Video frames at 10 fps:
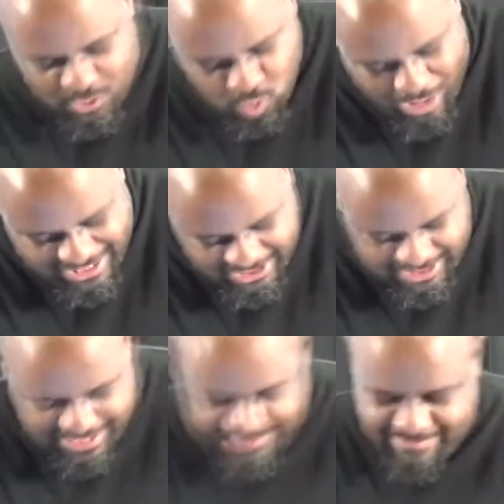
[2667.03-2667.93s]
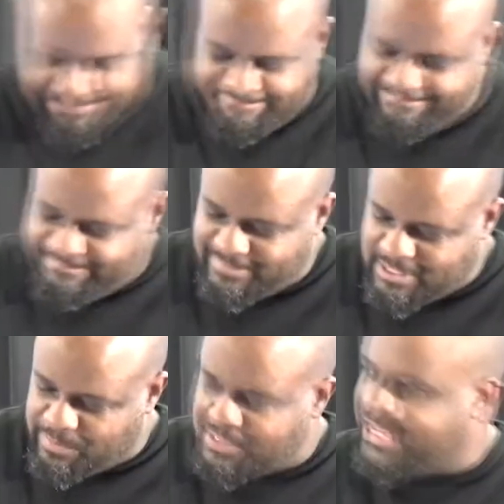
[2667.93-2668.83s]
arrested a
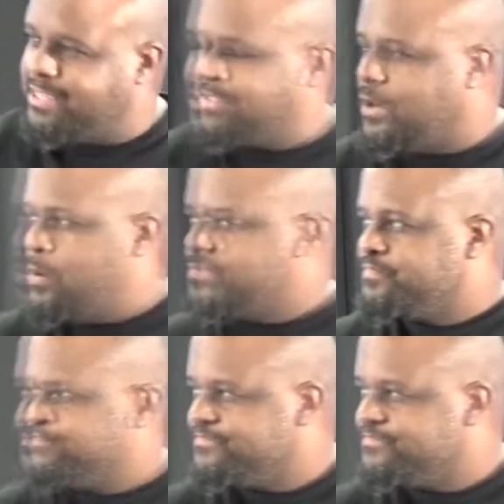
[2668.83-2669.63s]
couple of days ago